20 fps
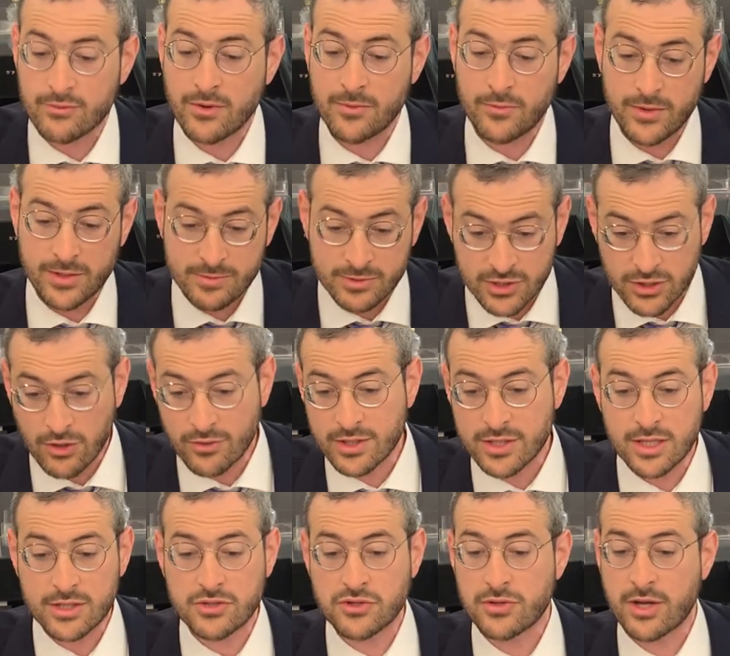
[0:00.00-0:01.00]
what we have showed
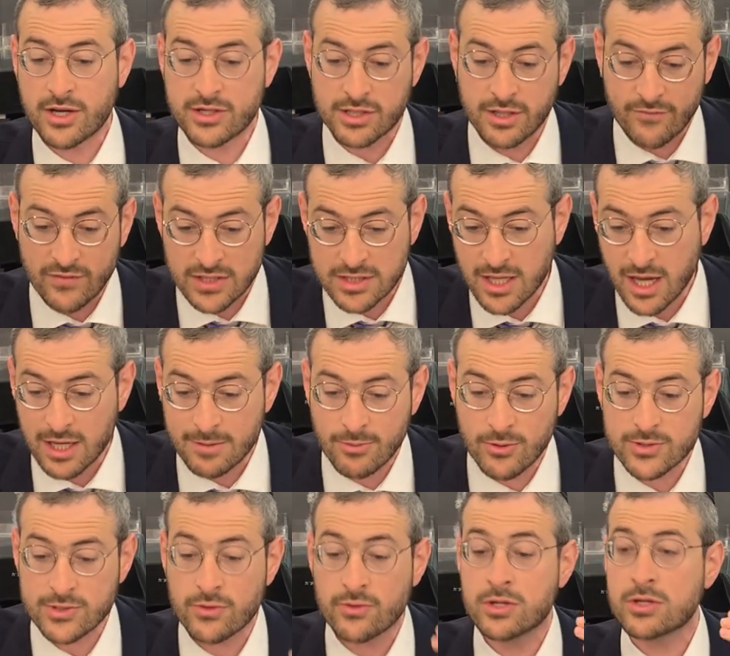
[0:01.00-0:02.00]
in the introduction of a side
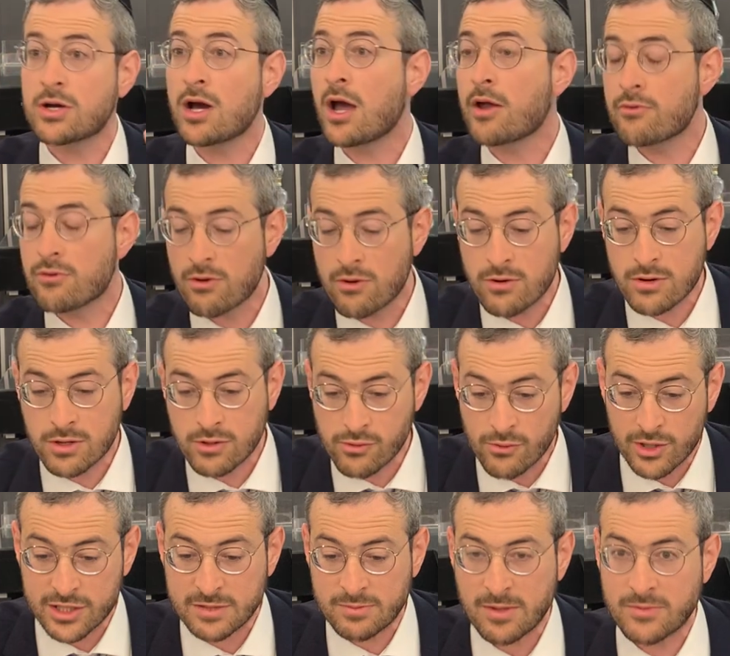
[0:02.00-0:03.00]
post, or a kairo or a
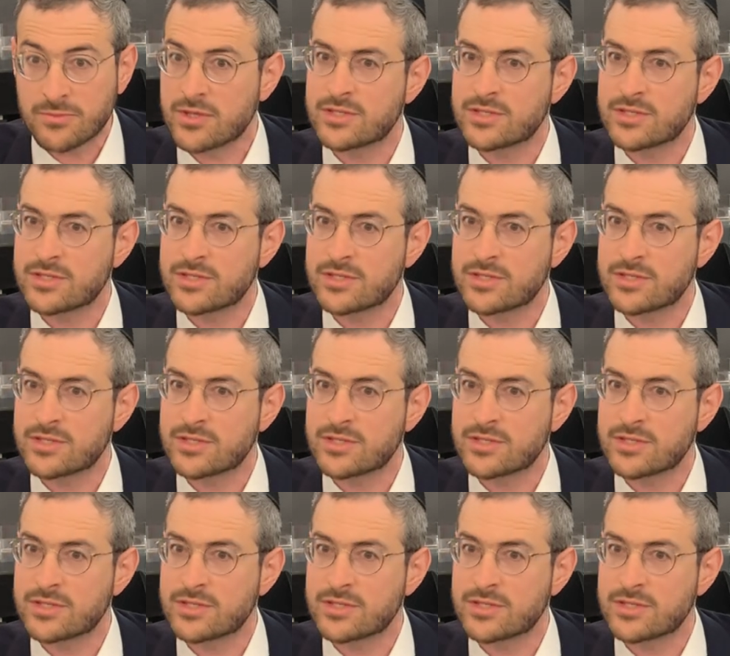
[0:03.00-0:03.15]
cross name.